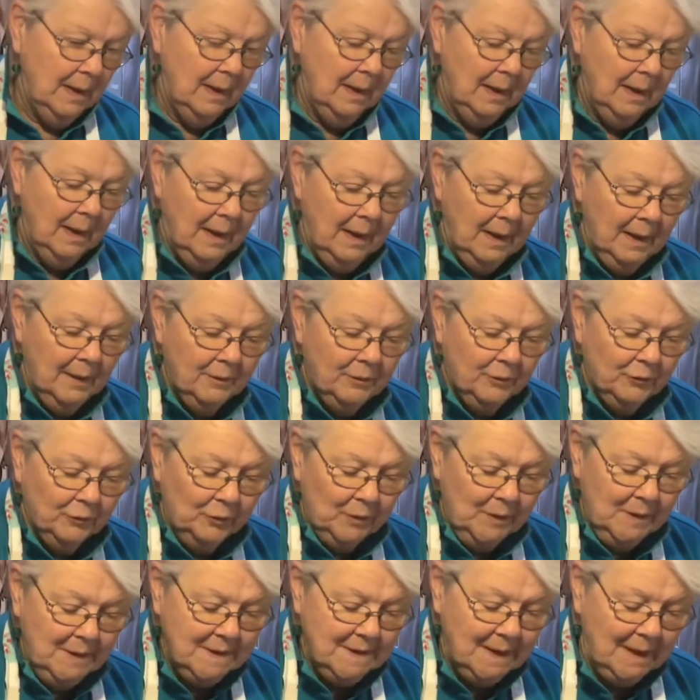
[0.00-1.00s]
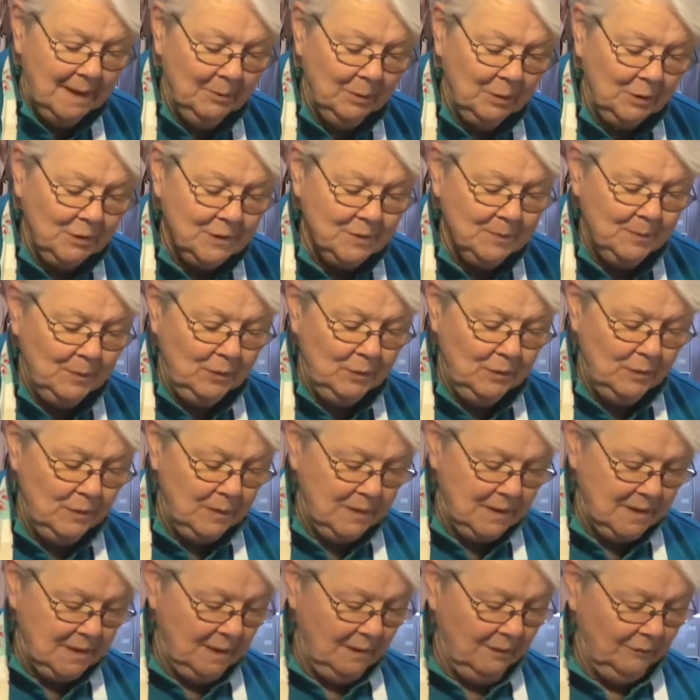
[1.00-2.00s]
and 3
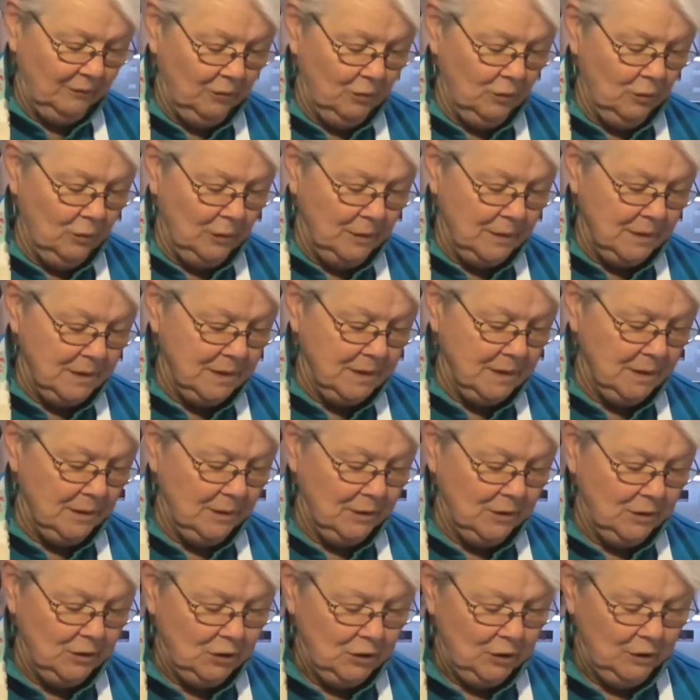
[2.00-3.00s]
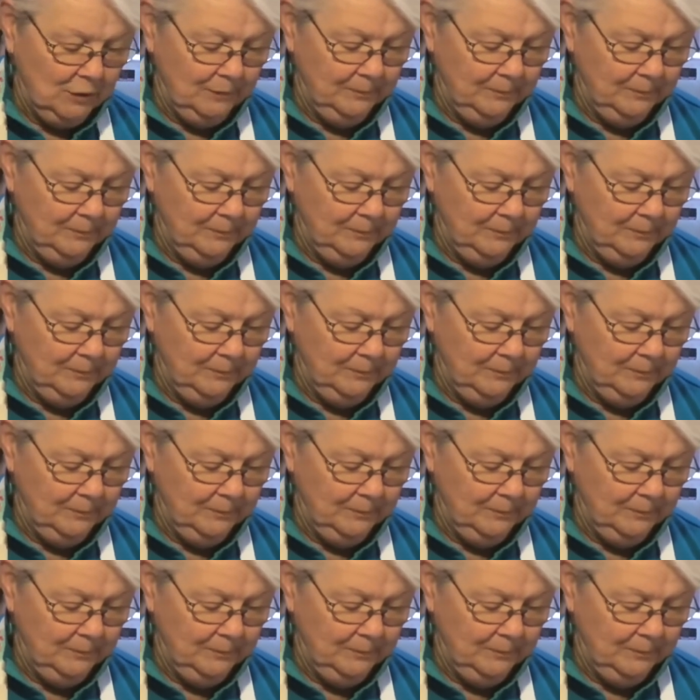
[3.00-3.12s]
tablespoons of cornstarch.